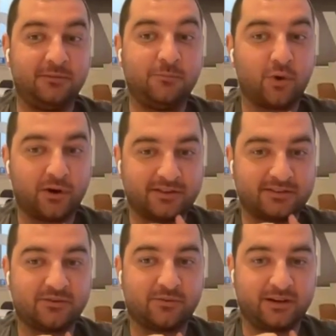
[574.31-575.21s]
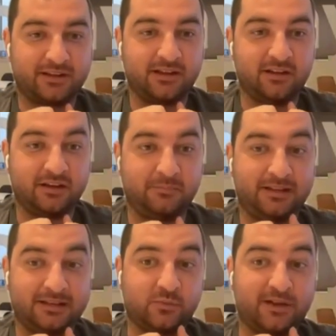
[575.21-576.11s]
importance and criticality
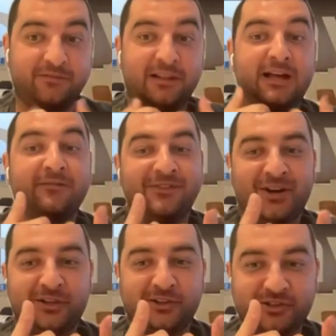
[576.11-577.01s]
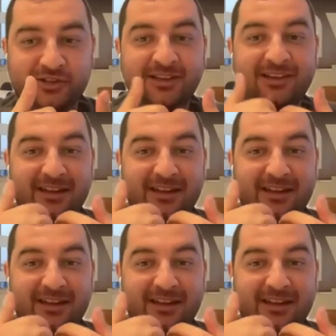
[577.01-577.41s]
because we have a lot of knowledge